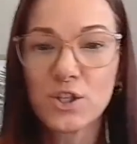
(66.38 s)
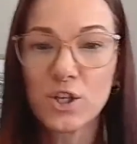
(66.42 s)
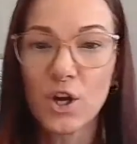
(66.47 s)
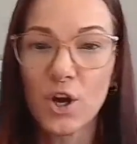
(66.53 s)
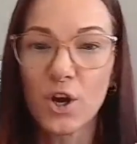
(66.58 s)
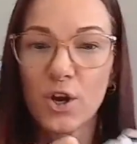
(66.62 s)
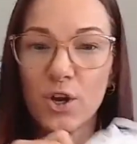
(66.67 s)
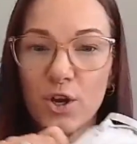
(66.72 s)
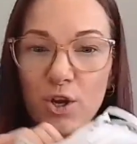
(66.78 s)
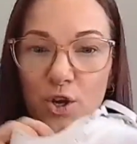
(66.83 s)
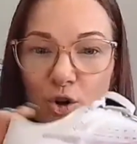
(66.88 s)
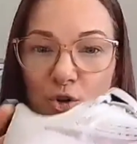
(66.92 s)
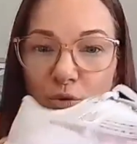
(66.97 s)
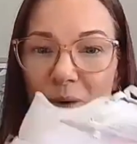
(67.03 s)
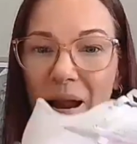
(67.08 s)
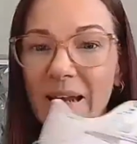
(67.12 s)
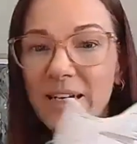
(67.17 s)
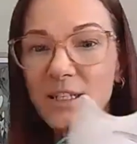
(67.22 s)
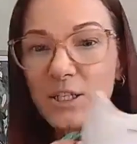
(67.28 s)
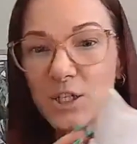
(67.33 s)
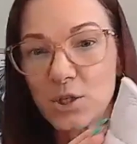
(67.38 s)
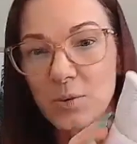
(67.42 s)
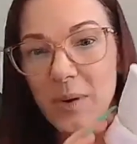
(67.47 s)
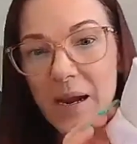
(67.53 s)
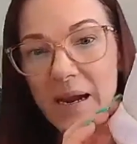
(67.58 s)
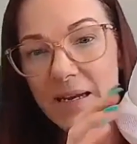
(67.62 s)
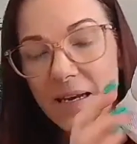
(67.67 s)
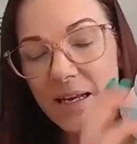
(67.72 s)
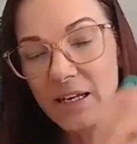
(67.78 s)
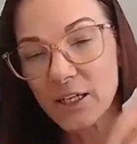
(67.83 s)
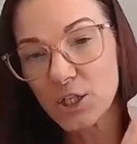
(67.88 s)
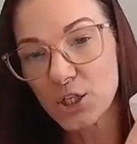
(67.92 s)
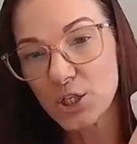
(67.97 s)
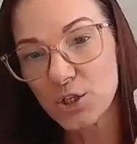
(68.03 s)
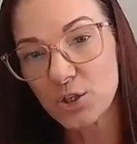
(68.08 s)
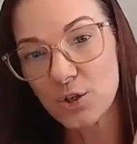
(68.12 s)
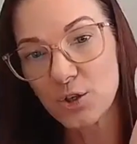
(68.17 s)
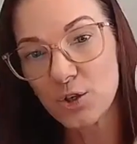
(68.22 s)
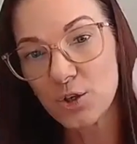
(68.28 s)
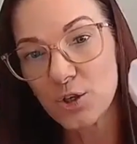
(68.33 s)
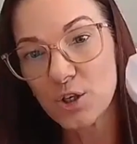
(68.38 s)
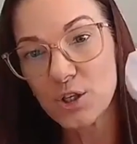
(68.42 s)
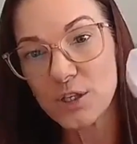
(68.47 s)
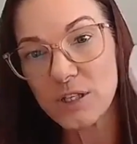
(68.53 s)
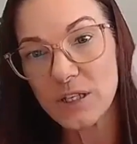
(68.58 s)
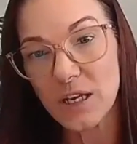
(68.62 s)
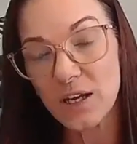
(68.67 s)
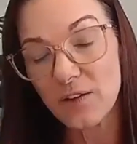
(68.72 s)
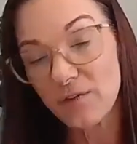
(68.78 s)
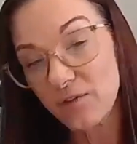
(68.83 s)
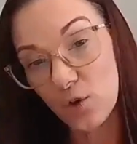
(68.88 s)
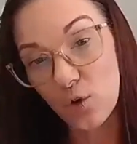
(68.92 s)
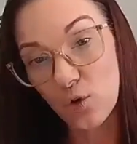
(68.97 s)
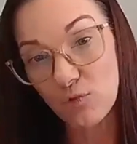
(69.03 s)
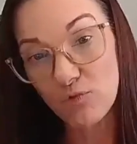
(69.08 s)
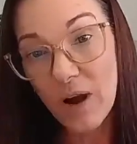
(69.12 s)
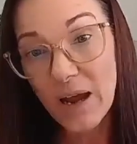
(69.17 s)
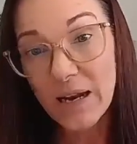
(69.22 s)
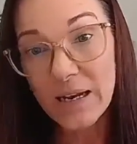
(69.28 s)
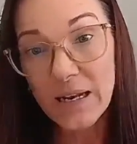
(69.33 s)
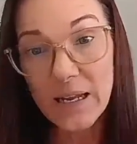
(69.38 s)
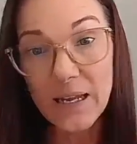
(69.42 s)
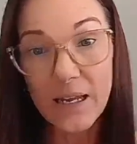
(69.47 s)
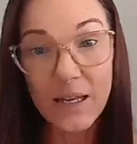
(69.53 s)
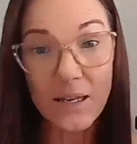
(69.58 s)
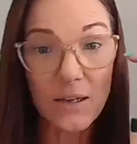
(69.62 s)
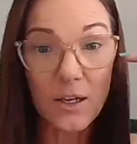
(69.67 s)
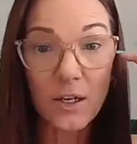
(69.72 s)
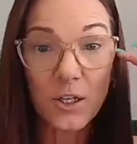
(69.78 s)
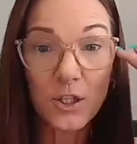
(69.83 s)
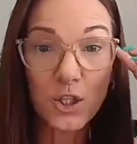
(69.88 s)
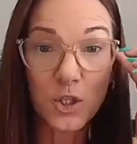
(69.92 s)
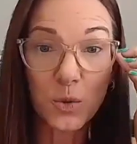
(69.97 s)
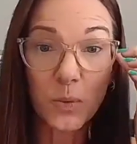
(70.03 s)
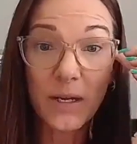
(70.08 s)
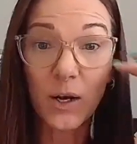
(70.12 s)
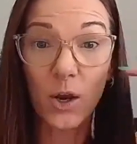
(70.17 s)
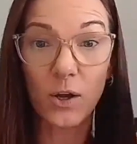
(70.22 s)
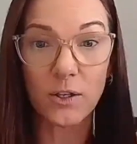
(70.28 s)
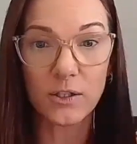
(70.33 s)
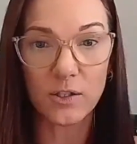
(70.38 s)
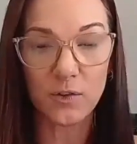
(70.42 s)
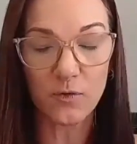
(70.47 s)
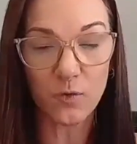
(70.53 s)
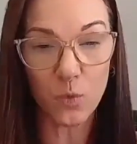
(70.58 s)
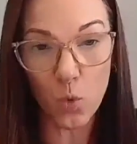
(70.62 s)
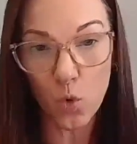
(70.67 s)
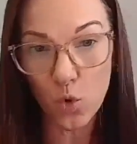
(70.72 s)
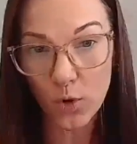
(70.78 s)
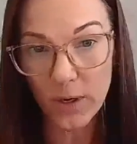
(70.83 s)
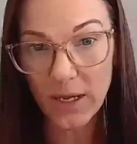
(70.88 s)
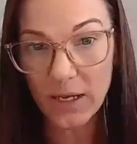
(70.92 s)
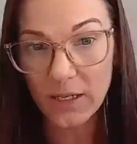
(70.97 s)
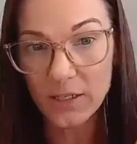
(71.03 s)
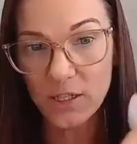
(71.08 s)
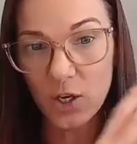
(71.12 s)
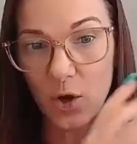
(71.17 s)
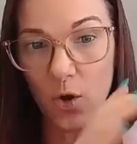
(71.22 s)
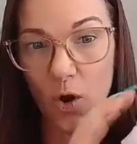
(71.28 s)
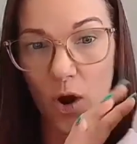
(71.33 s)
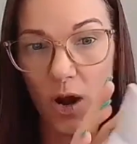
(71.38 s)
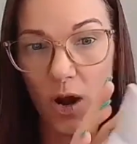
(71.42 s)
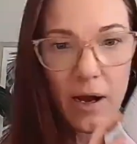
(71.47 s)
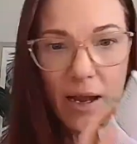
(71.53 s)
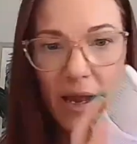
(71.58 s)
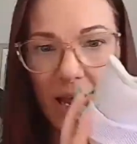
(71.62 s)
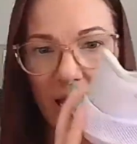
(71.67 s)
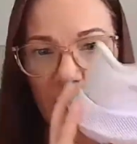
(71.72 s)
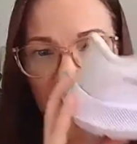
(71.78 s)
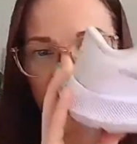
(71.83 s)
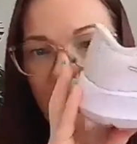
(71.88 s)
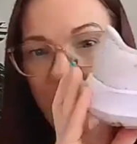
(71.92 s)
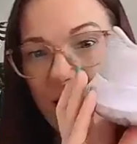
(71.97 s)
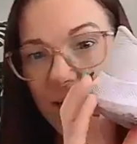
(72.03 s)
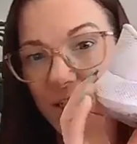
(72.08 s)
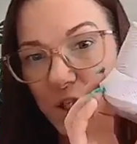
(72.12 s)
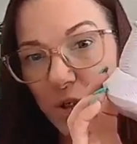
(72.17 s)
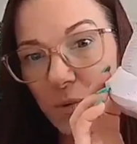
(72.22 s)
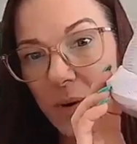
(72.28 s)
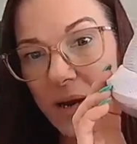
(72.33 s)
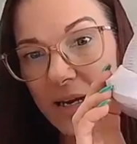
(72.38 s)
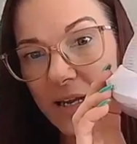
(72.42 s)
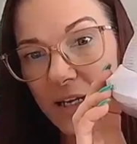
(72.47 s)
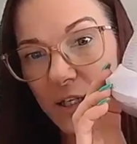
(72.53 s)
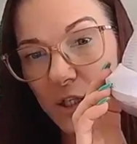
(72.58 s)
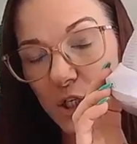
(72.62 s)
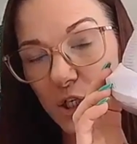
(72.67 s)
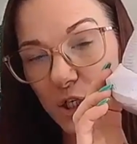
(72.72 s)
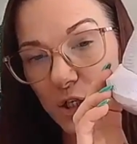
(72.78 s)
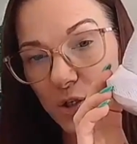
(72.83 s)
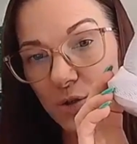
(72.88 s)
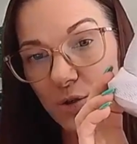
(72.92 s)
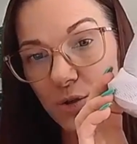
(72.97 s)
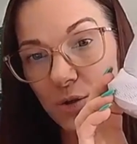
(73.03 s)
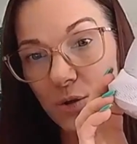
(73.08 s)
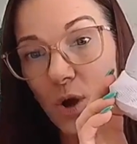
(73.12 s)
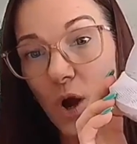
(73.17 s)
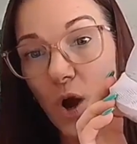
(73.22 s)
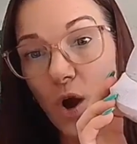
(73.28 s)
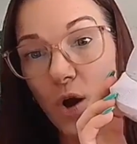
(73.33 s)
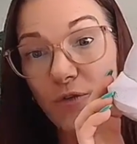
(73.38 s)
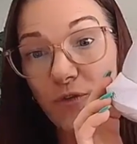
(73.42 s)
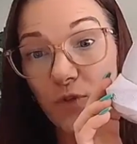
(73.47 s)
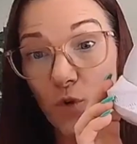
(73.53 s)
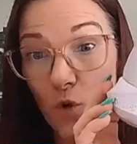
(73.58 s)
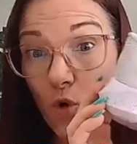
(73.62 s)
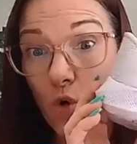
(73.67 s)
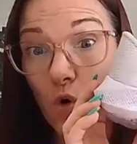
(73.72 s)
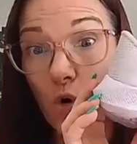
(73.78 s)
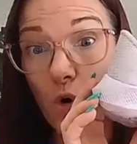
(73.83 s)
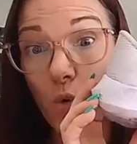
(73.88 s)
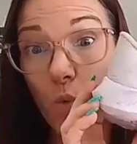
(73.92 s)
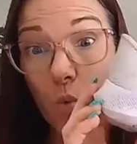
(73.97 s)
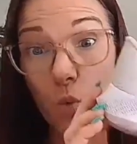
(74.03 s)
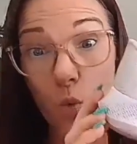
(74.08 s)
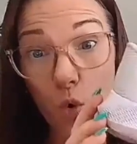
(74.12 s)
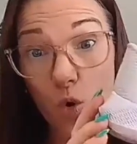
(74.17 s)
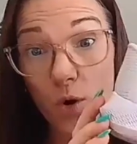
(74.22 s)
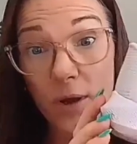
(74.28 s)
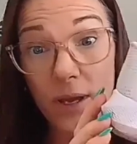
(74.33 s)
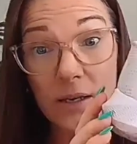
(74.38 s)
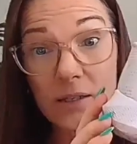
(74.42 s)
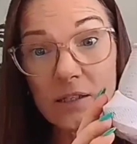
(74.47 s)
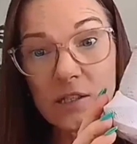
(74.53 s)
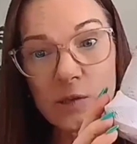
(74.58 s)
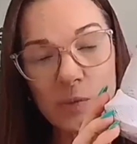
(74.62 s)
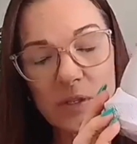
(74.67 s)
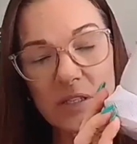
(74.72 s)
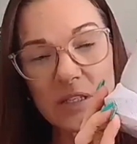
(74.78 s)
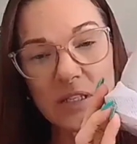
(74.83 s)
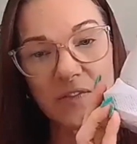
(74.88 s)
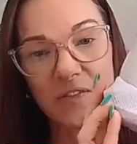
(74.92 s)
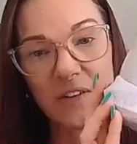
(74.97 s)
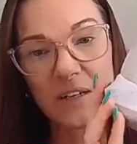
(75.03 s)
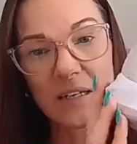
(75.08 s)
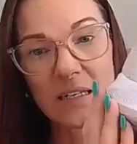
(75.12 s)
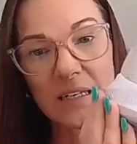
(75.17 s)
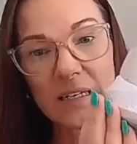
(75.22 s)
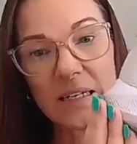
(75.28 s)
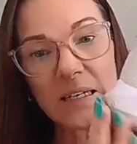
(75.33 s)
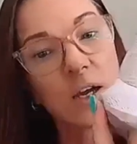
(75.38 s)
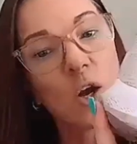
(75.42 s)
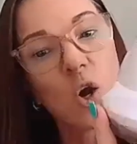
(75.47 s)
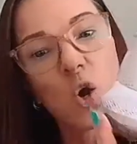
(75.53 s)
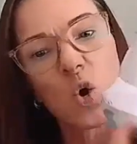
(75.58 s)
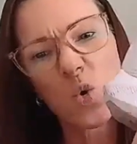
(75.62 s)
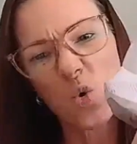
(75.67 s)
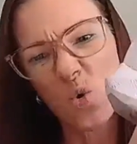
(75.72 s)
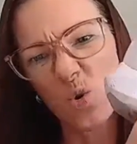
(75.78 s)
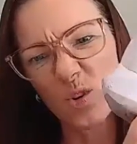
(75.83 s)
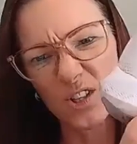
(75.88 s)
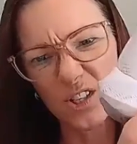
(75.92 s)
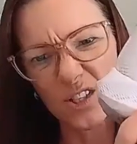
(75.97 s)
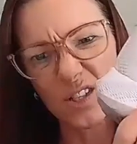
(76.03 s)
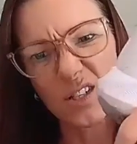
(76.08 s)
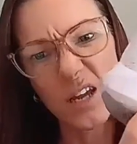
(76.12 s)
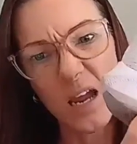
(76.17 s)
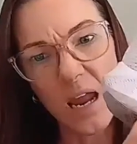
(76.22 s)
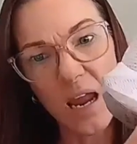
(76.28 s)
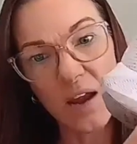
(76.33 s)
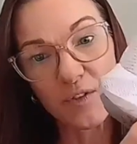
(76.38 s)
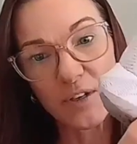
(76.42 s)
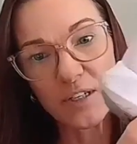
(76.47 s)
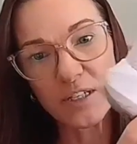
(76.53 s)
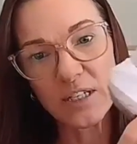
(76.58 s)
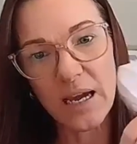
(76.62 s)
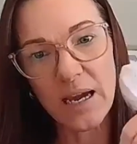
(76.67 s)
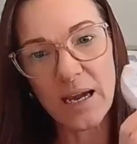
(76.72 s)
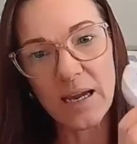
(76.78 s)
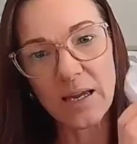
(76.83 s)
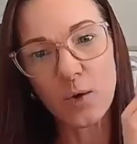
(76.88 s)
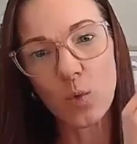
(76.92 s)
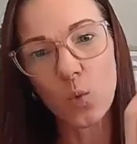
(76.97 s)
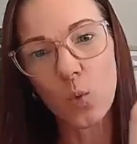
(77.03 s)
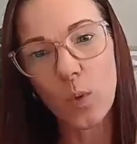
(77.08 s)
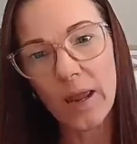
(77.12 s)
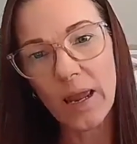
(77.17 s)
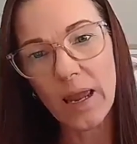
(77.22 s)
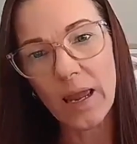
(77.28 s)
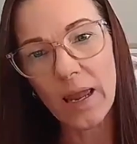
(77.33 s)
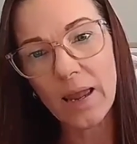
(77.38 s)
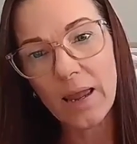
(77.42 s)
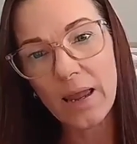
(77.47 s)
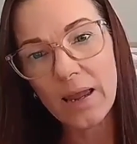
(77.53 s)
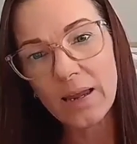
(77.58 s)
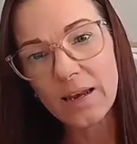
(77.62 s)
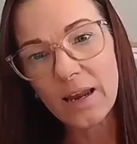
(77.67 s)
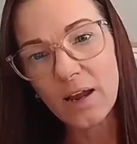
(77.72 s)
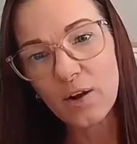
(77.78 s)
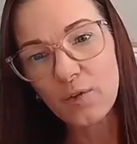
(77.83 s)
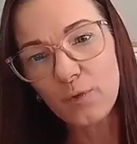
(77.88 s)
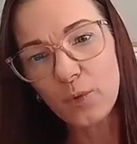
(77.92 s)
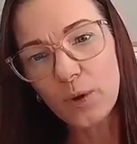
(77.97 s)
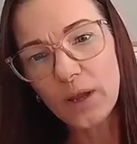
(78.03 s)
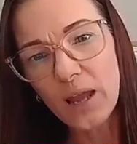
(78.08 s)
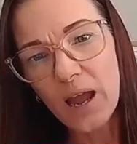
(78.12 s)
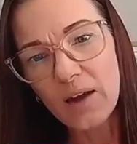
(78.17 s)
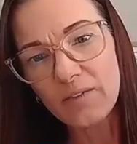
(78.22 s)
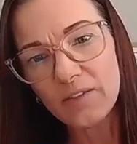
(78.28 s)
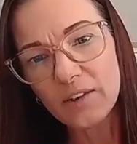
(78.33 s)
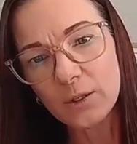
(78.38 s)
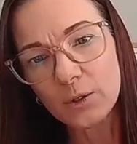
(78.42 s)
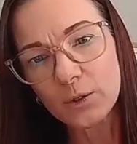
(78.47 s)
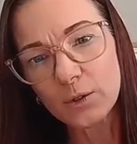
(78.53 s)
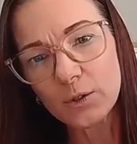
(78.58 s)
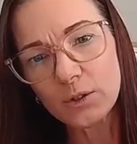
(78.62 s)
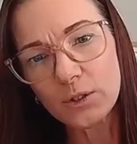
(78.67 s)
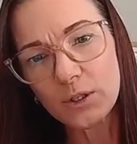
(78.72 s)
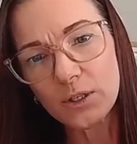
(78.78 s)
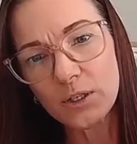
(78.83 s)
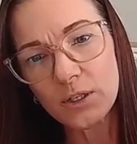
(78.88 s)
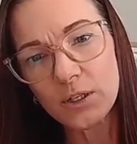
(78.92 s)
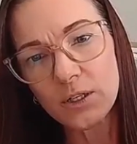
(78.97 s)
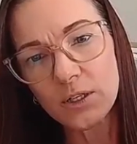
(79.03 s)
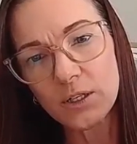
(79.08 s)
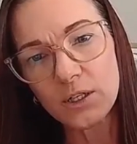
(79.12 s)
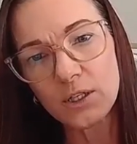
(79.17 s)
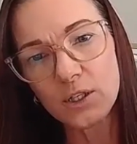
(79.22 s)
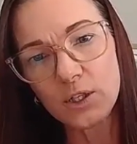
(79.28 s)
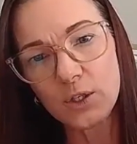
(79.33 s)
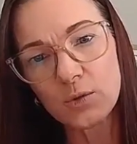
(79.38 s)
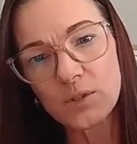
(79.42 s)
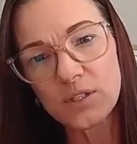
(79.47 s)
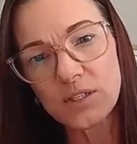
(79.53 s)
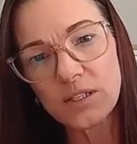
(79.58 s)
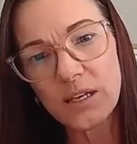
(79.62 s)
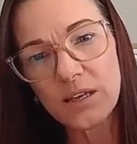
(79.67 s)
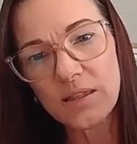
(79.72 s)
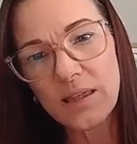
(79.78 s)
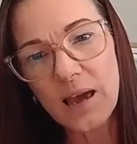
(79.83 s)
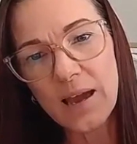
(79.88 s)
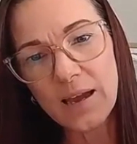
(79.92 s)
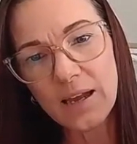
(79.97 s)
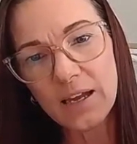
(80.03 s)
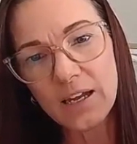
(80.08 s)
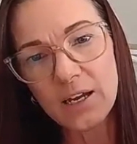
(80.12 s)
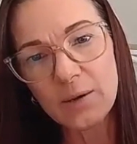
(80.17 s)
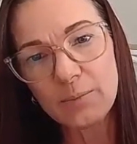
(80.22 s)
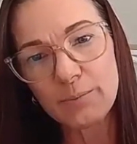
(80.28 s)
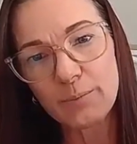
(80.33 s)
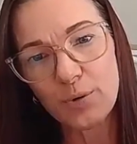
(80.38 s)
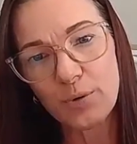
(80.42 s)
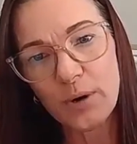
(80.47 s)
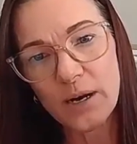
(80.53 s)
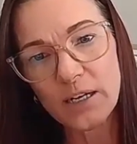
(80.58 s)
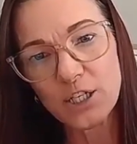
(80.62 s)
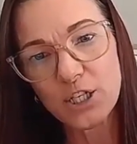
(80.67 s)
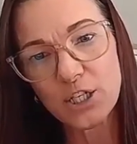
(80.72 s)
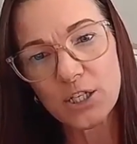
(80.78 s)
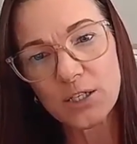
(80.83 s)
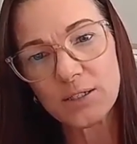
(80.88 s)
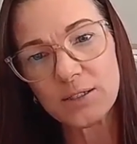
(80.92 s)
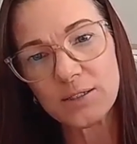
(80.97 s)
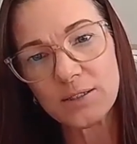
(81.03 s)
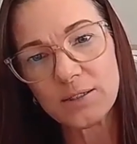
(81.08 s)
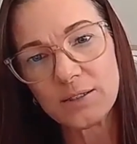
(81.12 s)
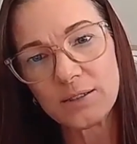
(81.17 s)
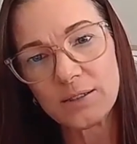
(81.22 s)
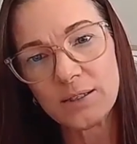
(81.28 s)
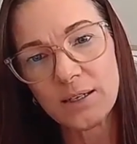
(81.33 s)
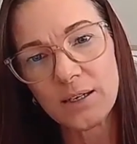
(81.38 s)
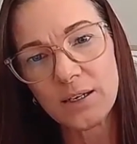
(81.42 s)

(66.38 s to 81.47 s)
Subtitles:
So great training shoes if you're running, doing lots of walking. So I have a training shoe for walking specifically, or just everyday wear. Now, if we have a look, you'll see that compression.